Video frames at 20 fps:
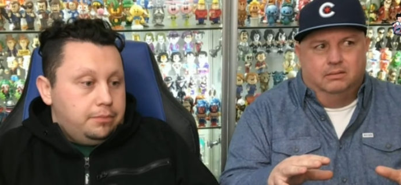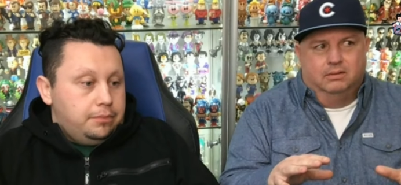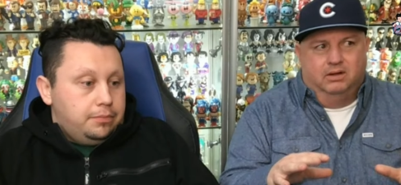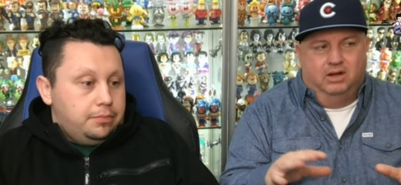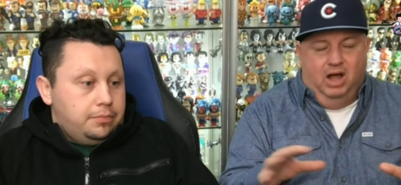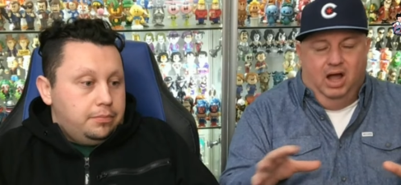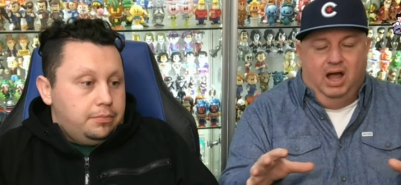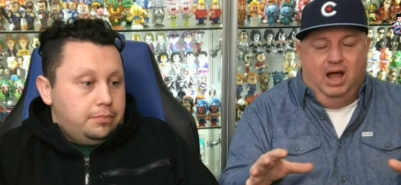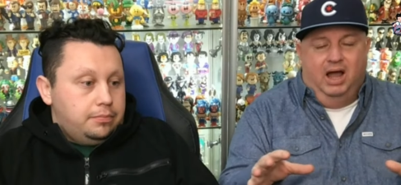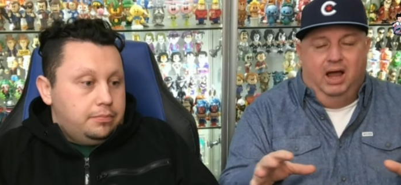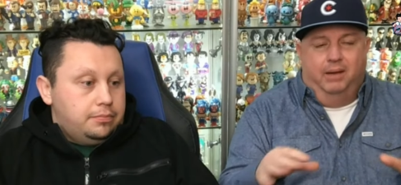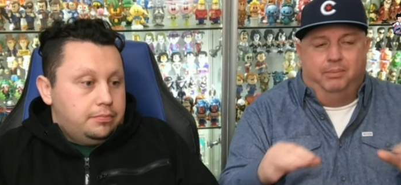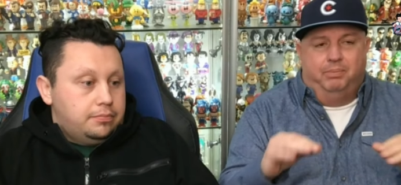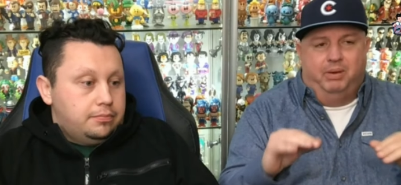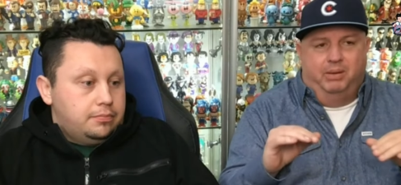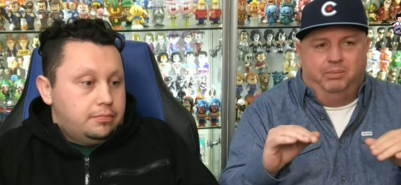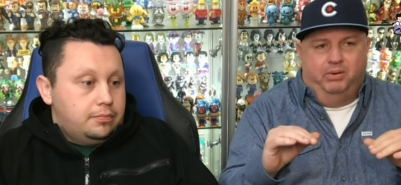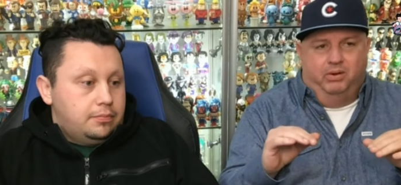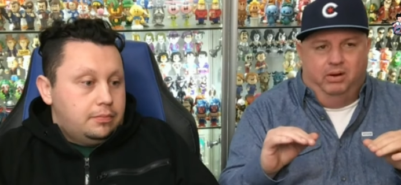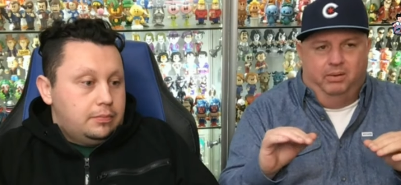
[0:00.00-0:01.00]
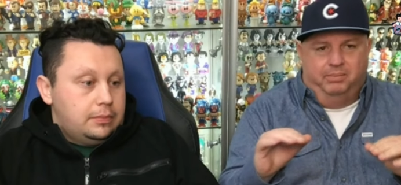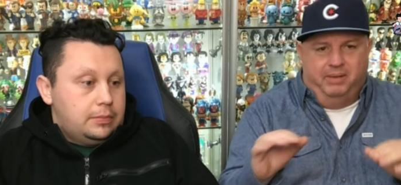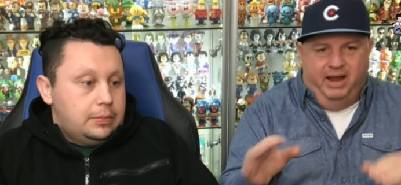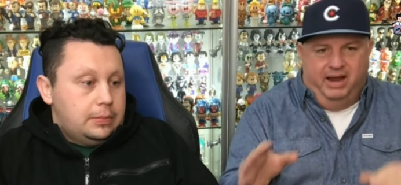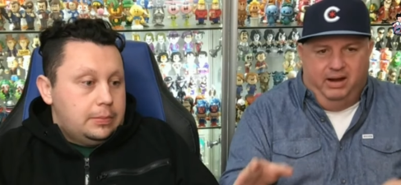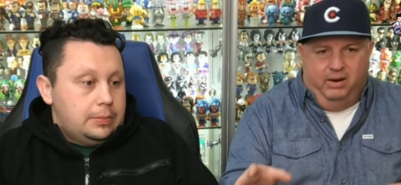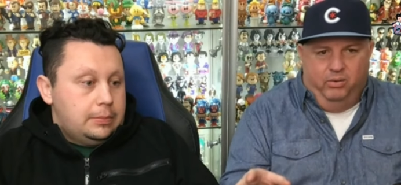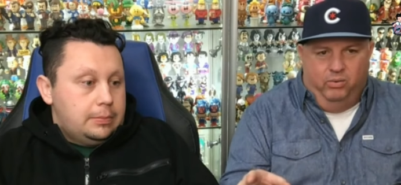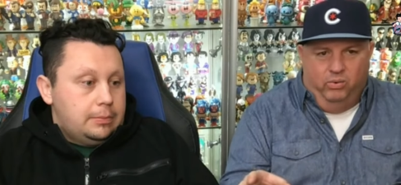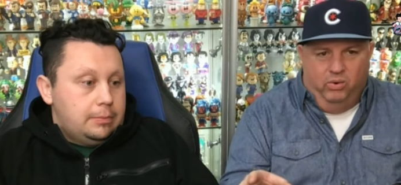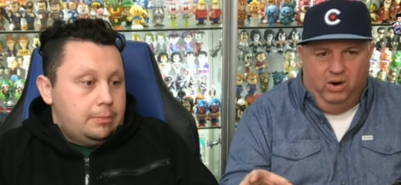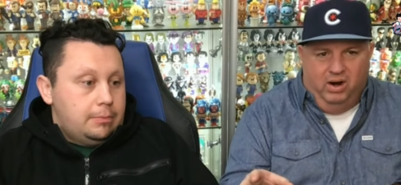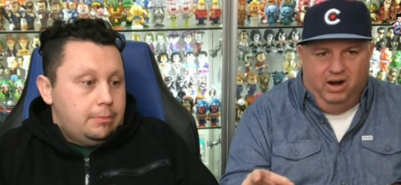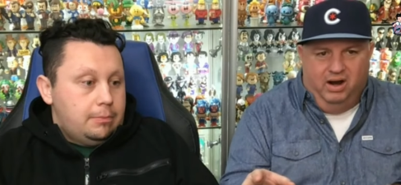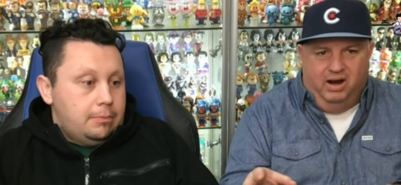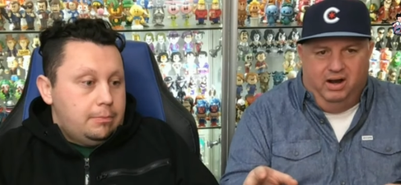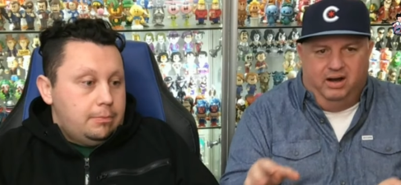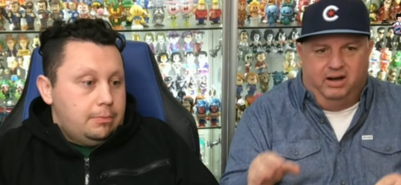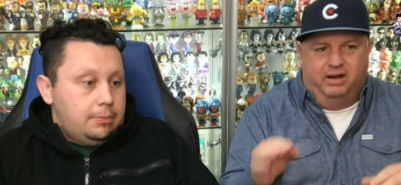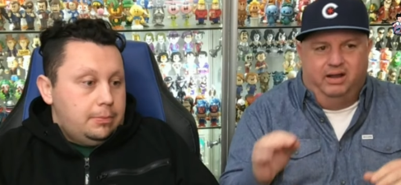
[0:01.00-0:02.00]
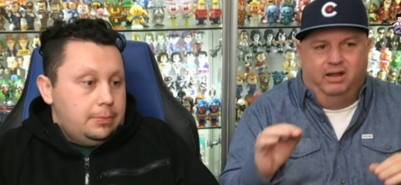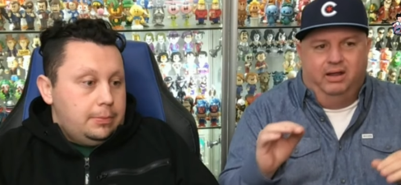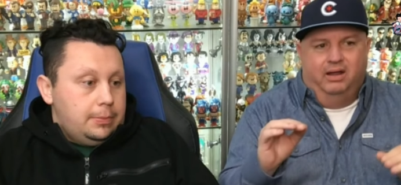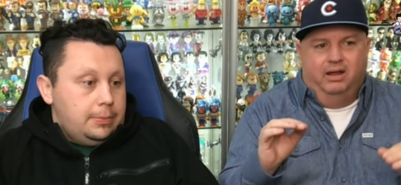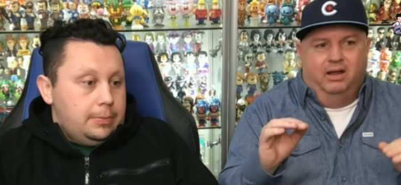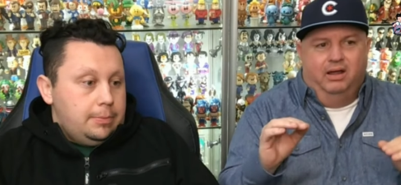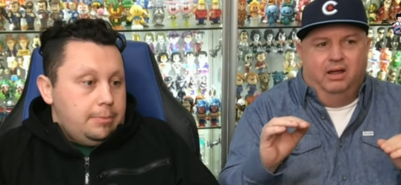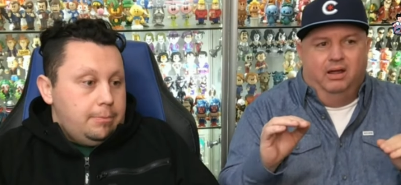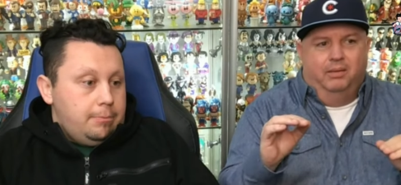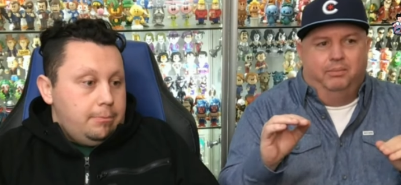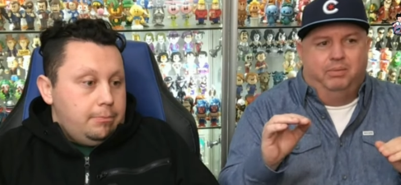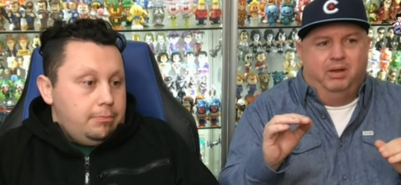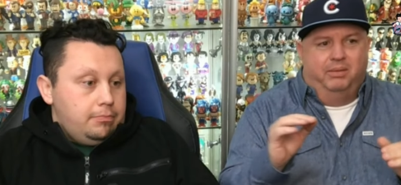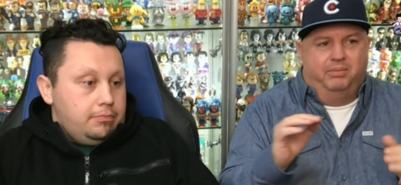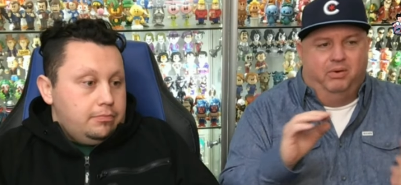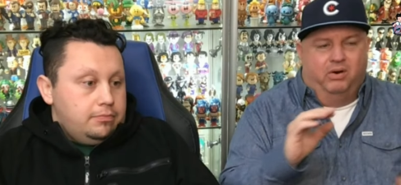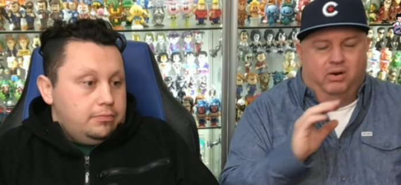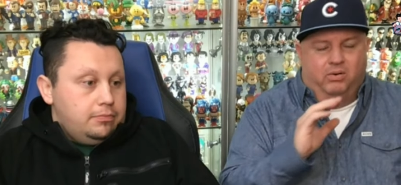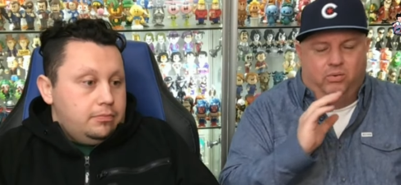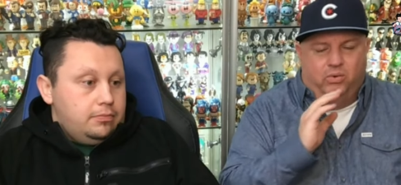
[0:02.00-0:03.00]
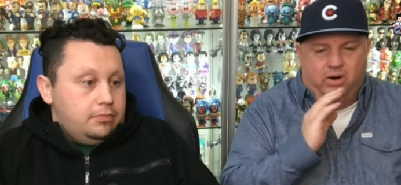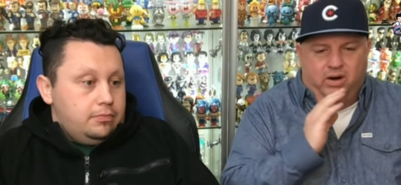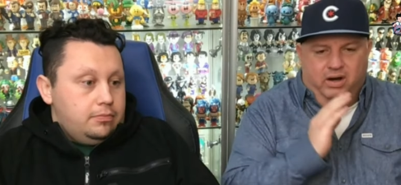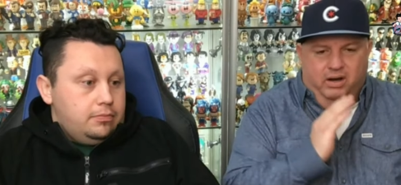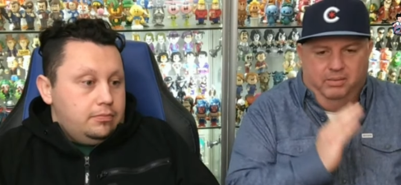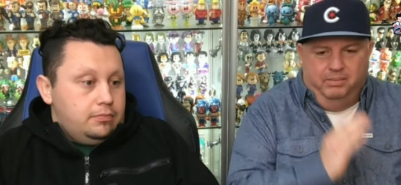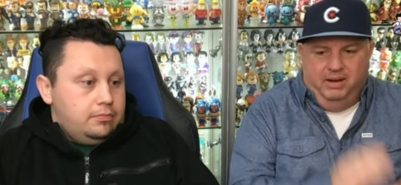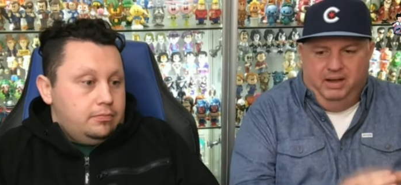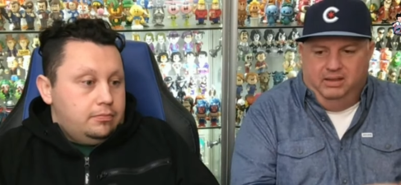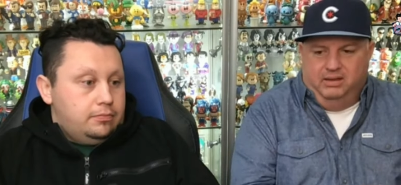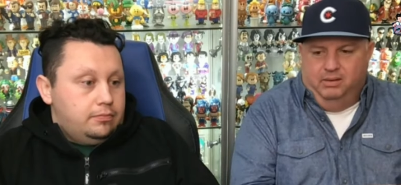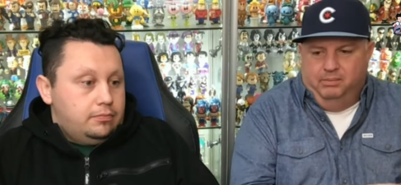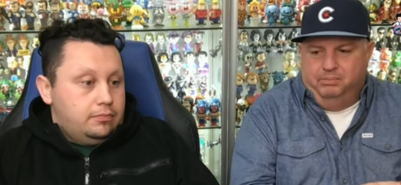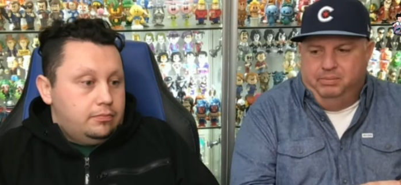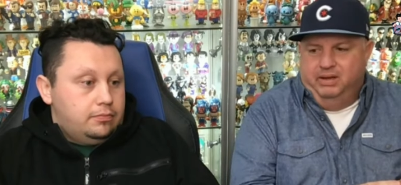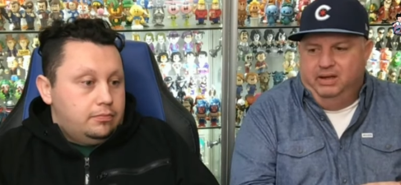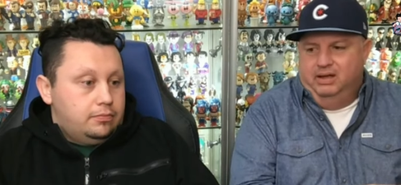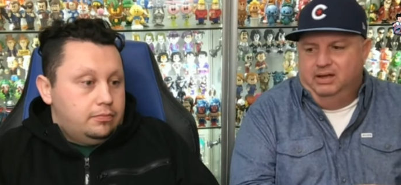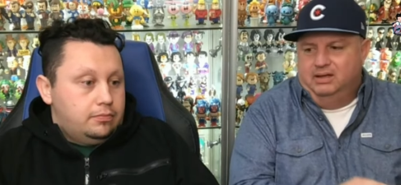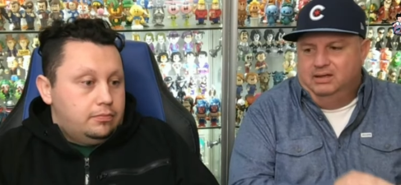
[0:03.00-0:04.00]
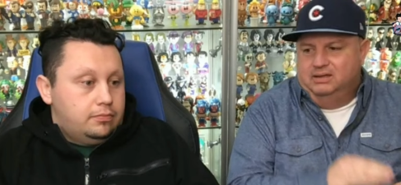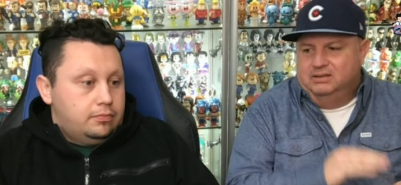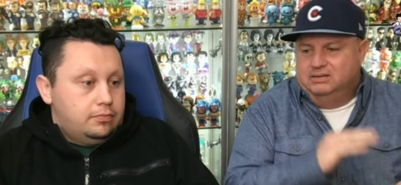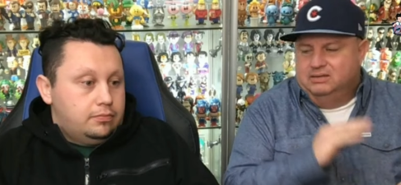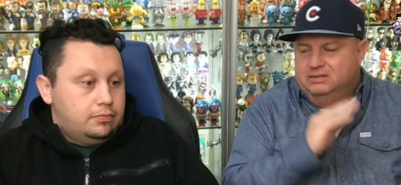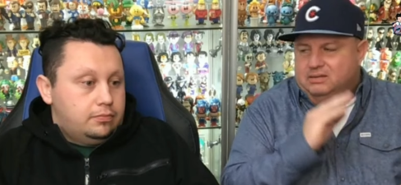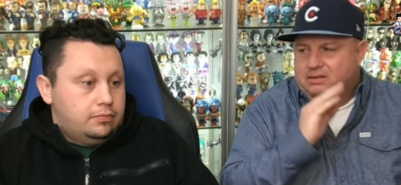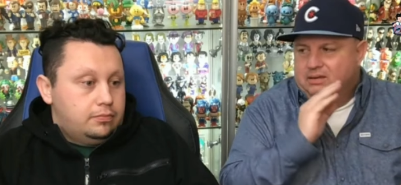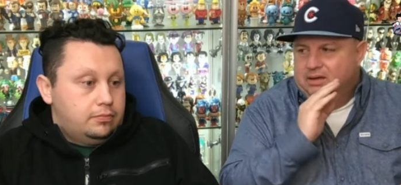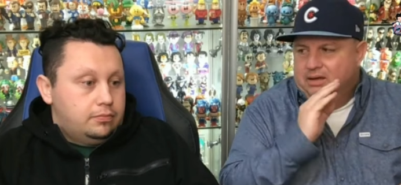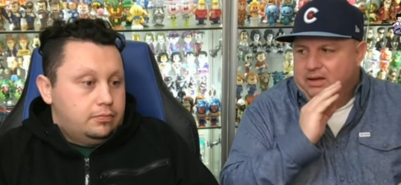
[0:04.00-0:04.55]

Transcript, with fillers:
Speaker 1: gone, people are back at work. People are worried about their bills,